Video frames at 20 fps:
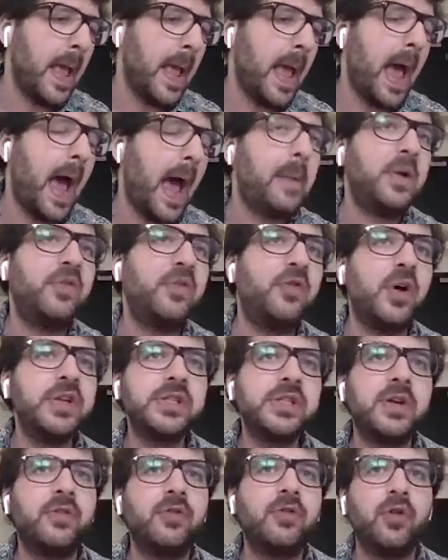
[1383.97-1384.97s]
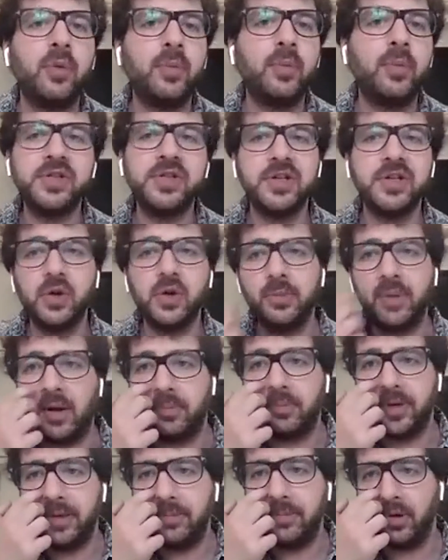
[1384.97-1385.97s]
Right. I mean, first and foremost, it's all
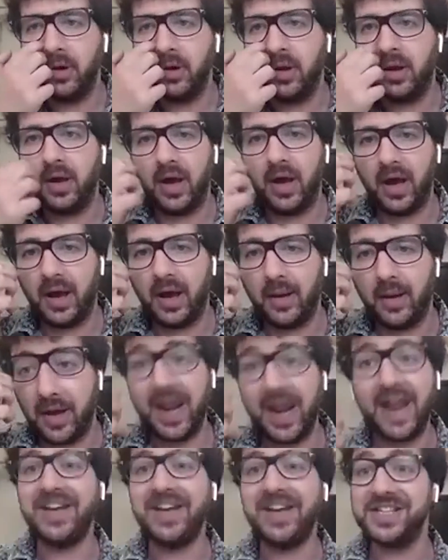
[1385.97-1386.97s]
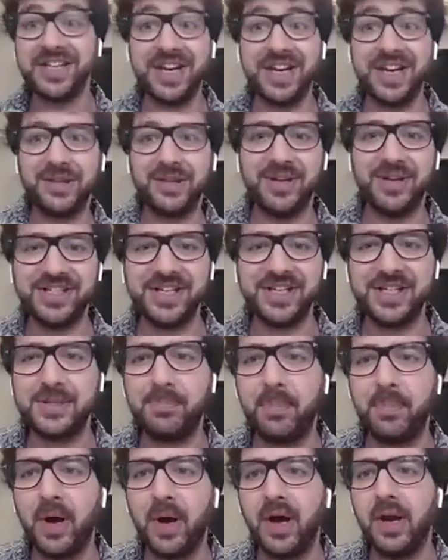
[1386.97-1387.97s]
about people at any stage of the business.
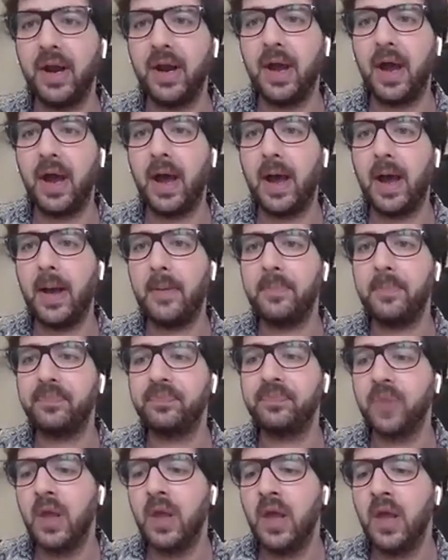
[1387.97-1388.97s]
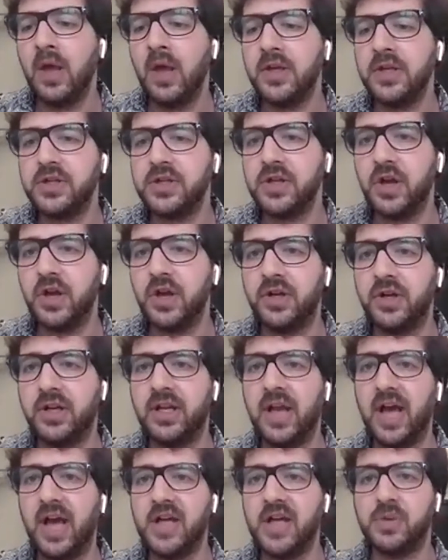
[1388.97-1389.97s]
But certainly
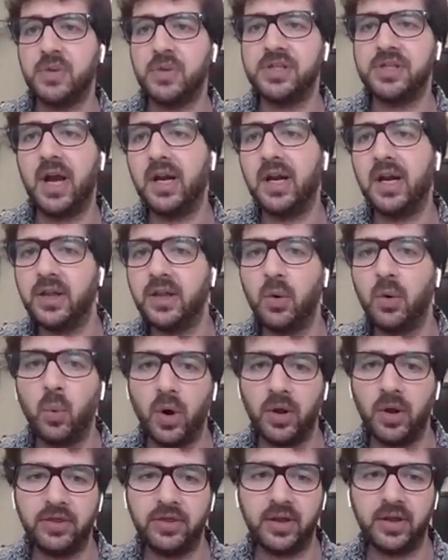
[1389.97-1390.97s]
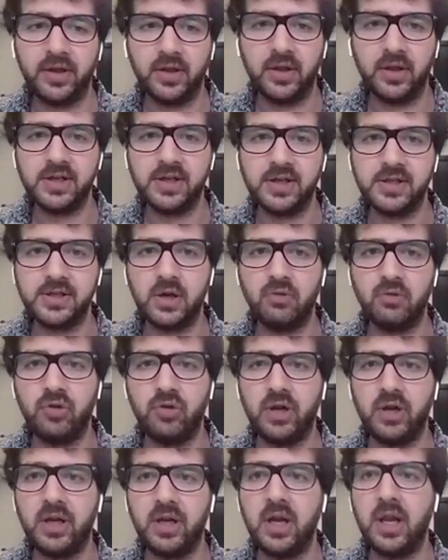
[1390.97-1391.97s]
as we're scaling, the one thing that is
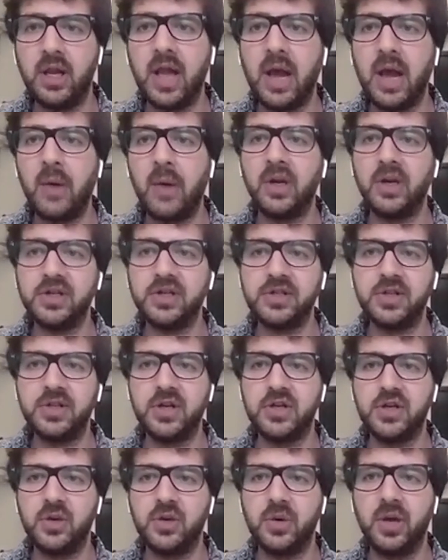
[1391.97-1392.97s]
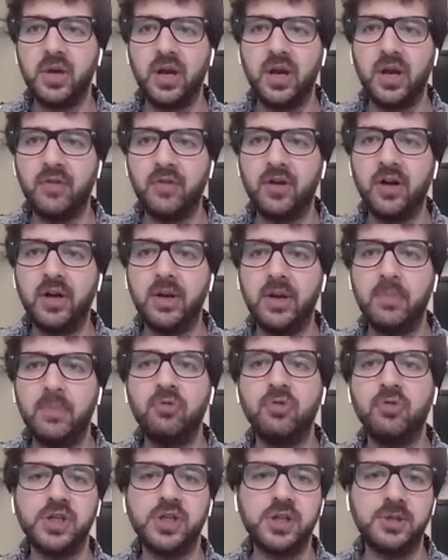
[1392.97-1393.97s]
really allowing us to do it in a very
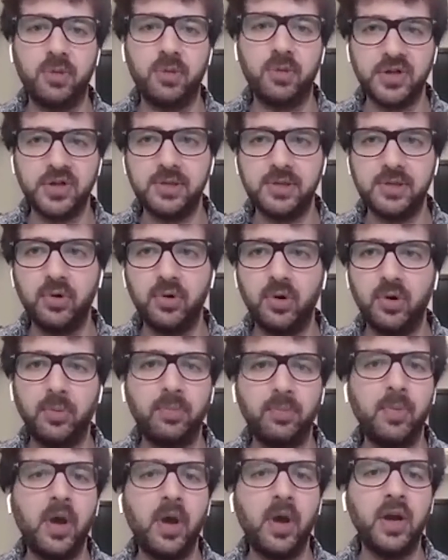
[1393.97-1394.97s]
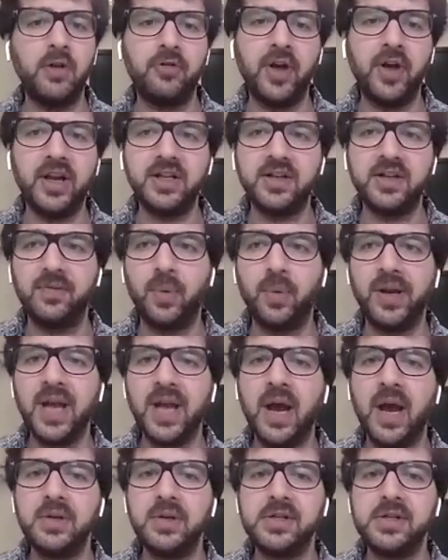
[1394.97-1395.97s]
responsible and effective way
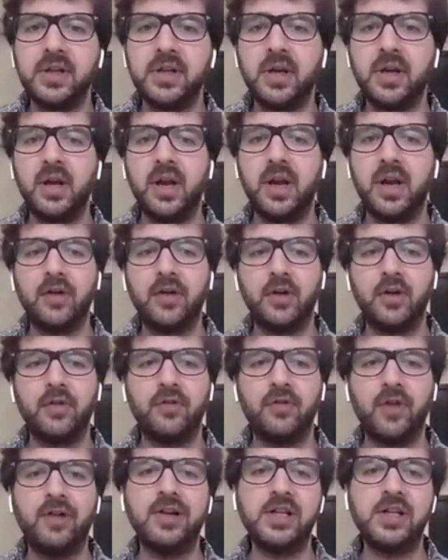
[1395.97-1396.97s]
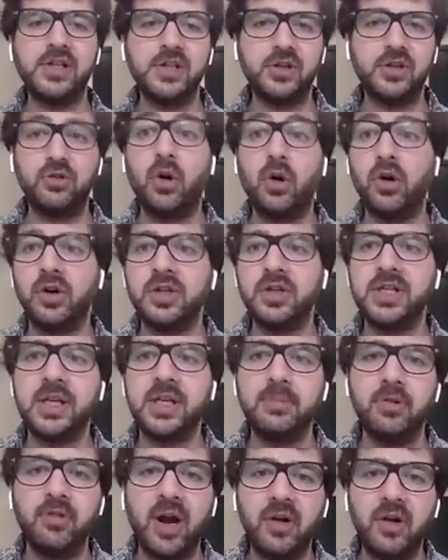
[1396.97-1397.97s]
now is that I've got a very strong
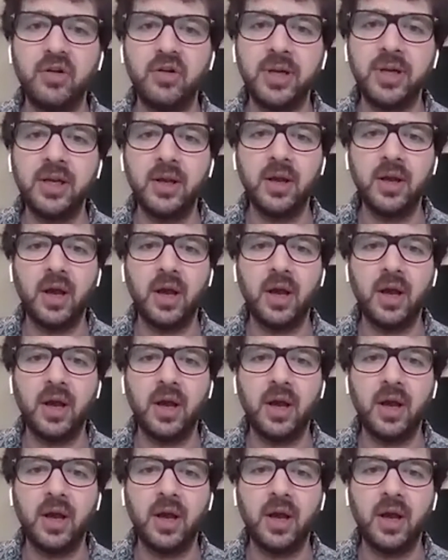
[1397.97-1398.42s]
team around me.